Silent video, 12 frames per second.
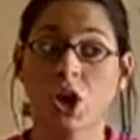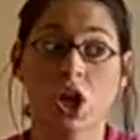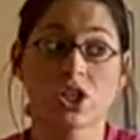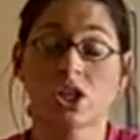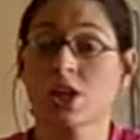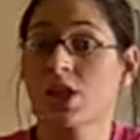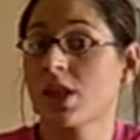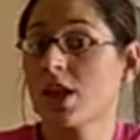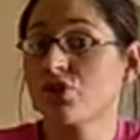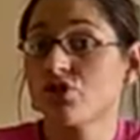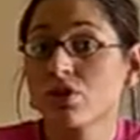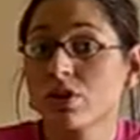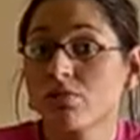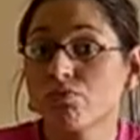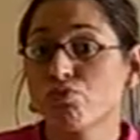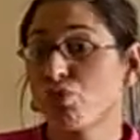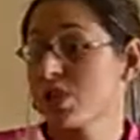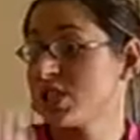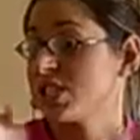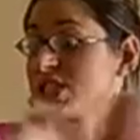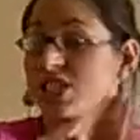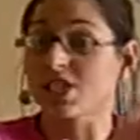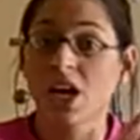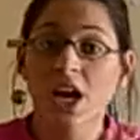what state it's in
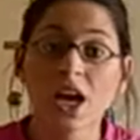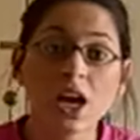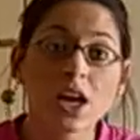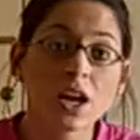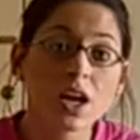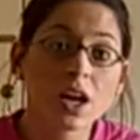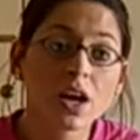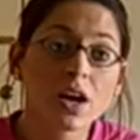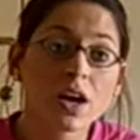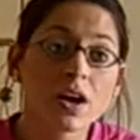at